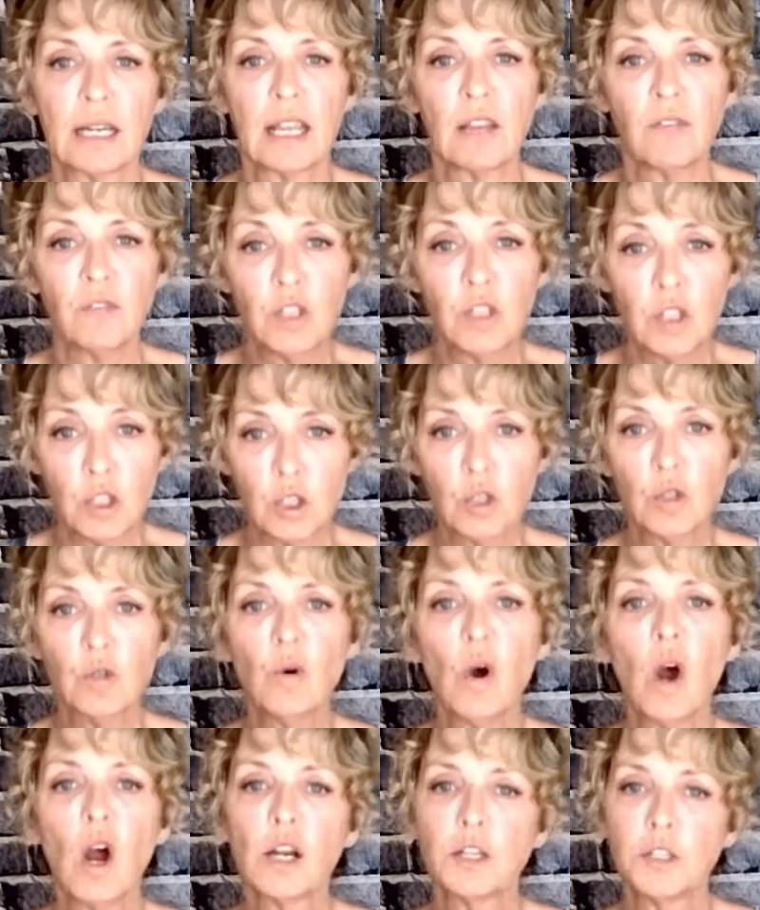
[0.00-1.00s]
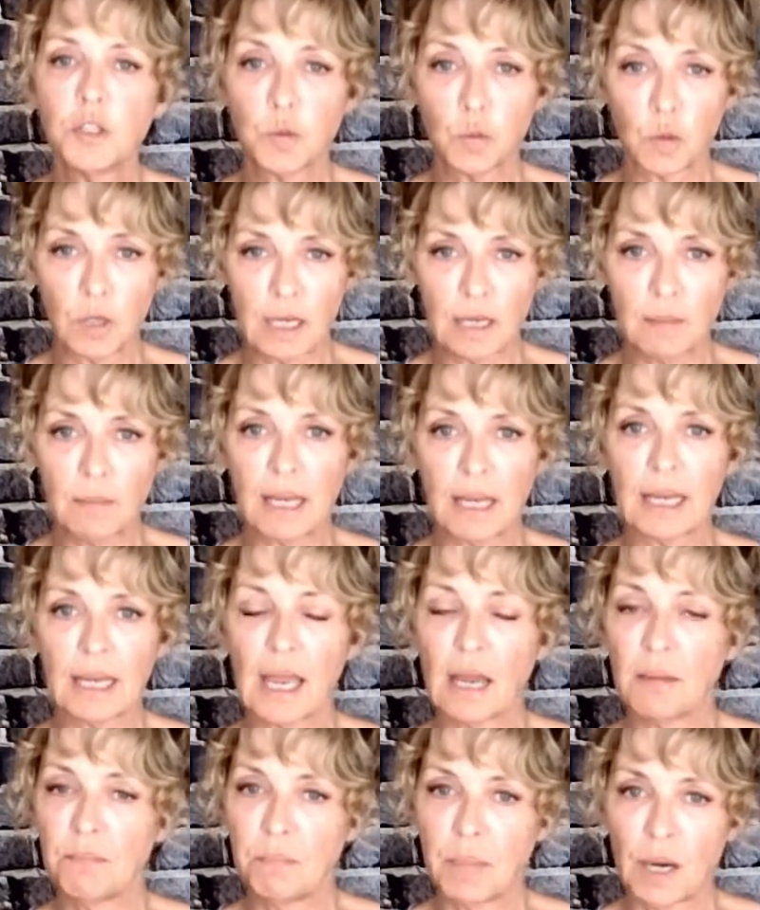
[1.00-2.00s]
If you are dreaming
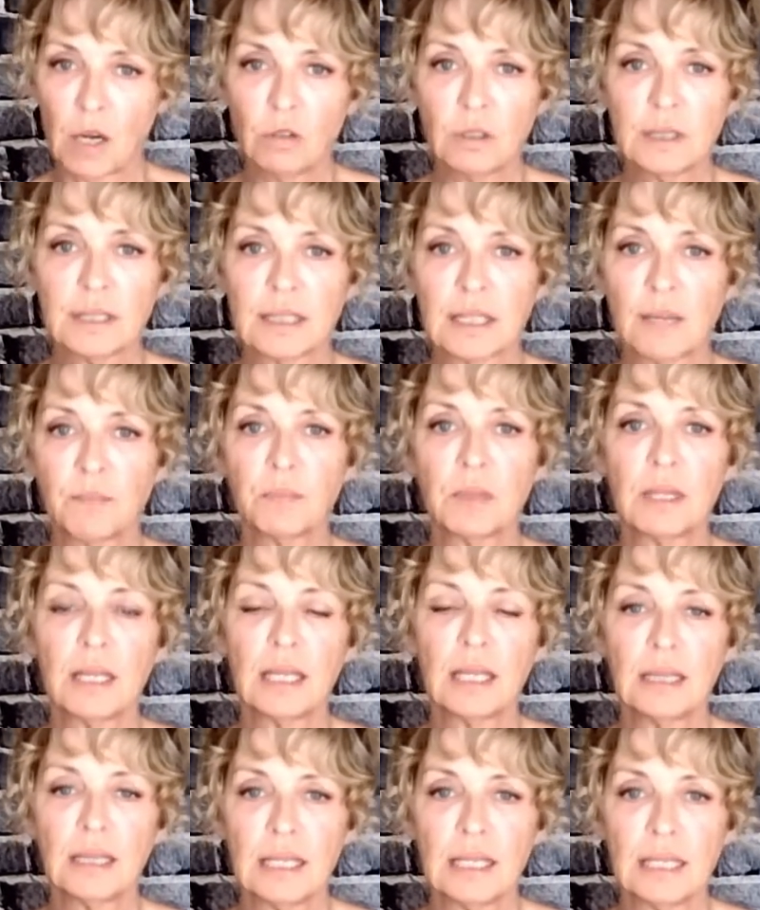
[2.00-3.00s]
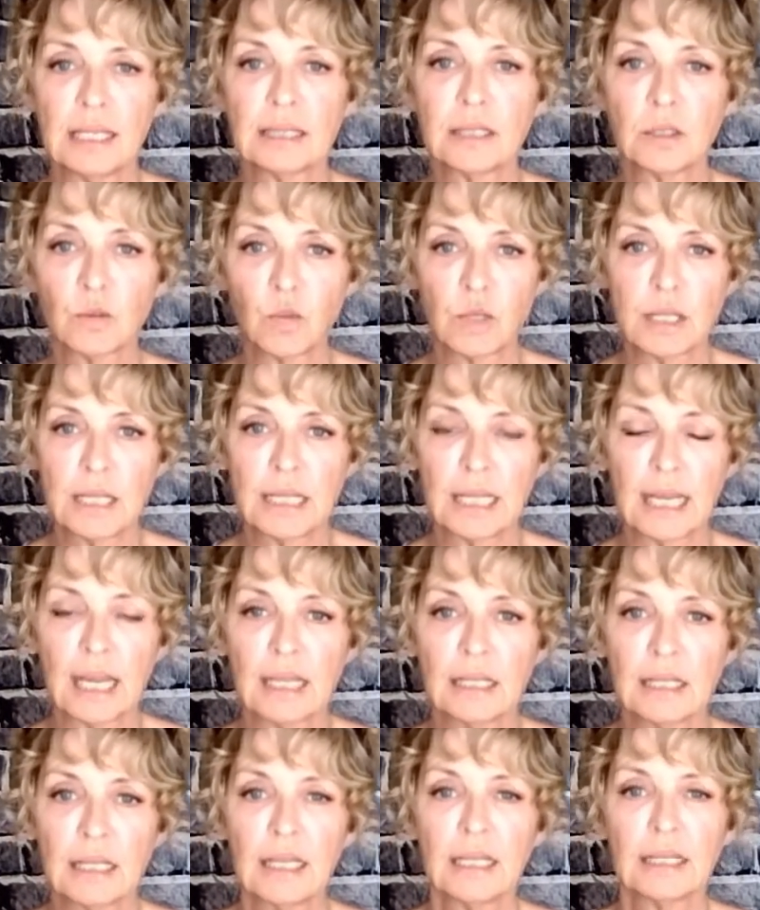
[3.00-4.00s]
about something this
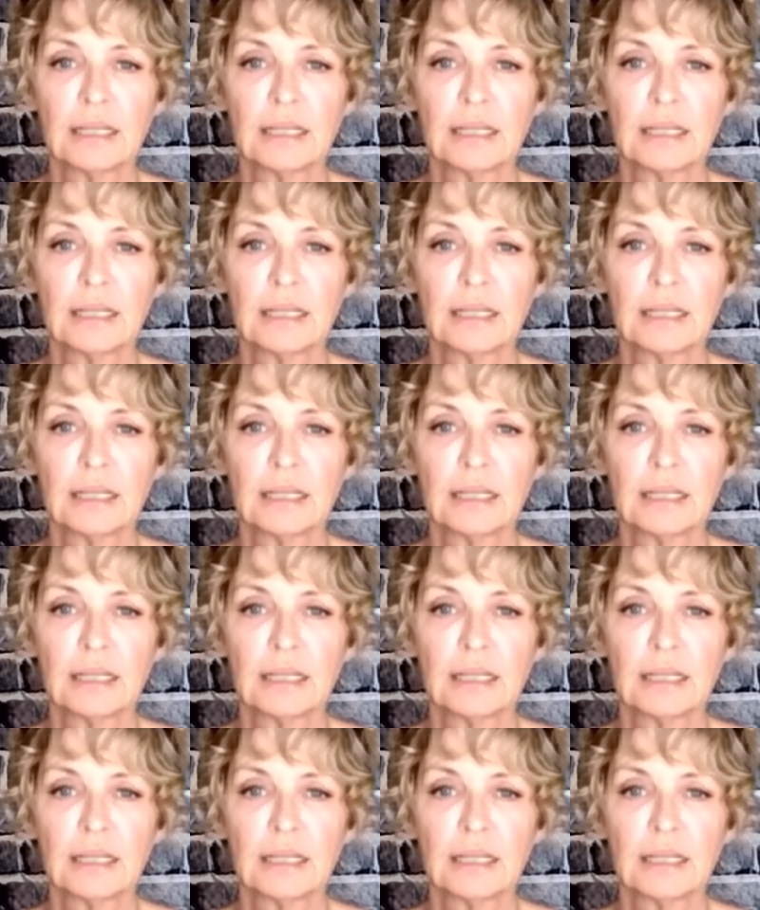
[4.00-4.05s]
weekend,